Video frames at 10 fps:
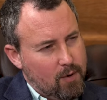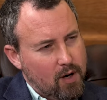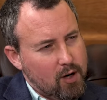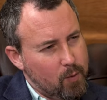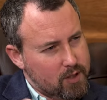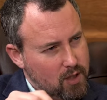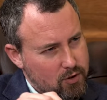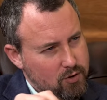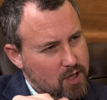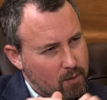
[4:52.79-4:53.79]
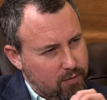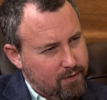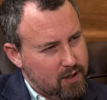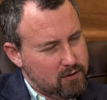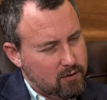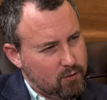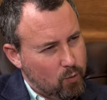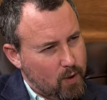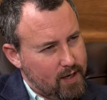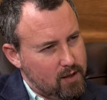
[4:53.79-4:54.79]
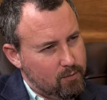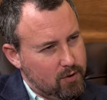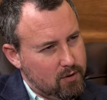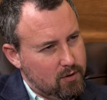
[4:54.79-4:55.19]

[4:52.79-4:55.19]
I mean, I know we touched yeah. on a couple of things along the way,